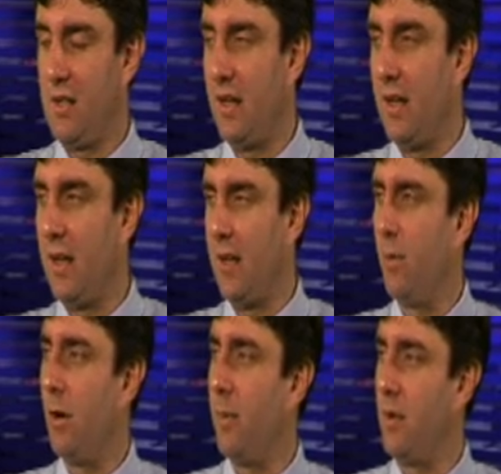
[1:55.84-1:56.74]
Ian said
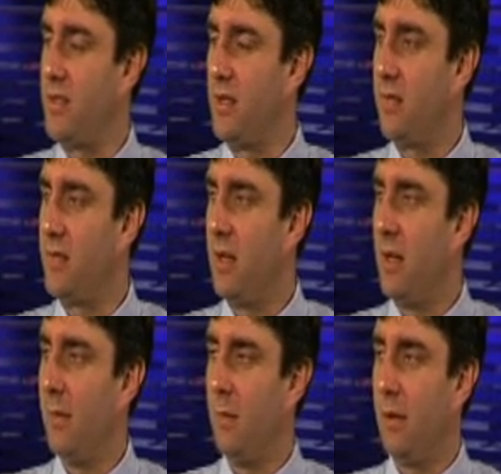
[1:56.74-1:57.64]
there were positives,
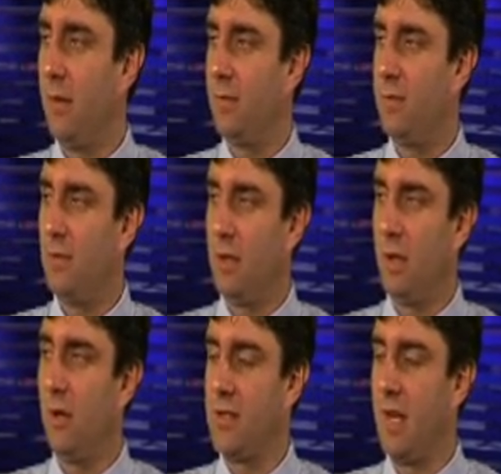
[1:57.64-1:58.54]
but you
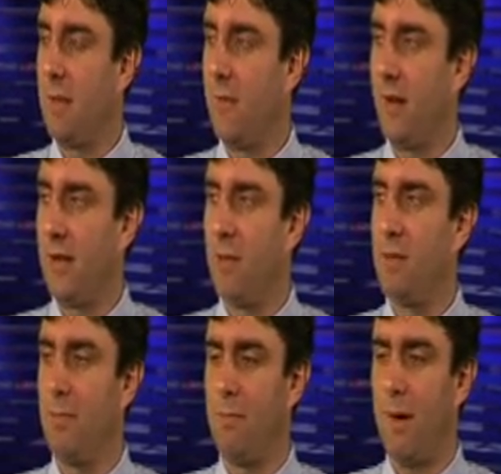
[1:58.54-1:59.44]
can't escape the fact that
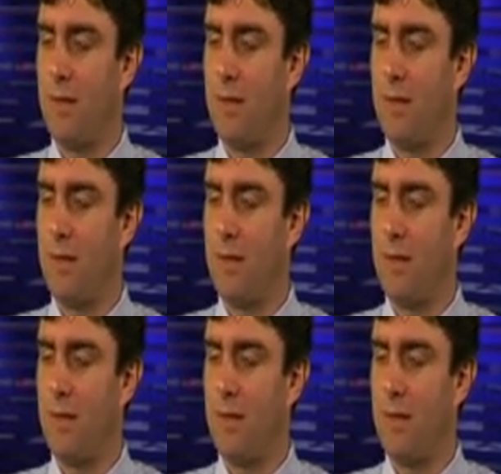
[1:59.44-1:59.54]
was a